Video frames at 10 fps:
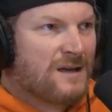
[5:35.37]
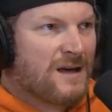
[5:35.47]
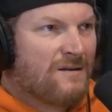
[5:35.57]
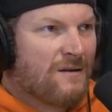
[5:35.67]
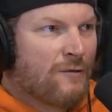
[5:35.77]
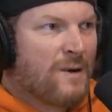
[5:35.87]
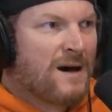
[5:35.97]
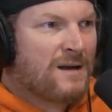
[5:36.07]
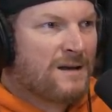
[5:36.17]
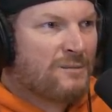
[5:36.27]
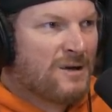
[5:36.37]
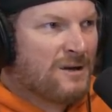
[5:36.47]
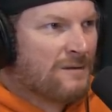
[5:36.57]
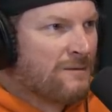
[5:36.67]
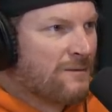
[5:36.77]
gave everybody a
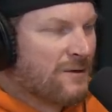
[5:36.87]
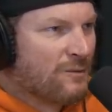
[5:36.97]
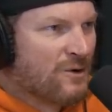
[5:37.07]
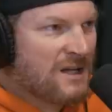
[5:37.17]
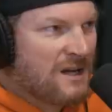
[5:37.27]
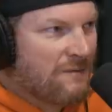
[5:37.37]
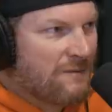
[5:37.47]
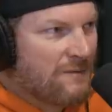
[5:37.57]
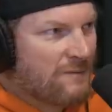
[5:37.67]
bit of some relief.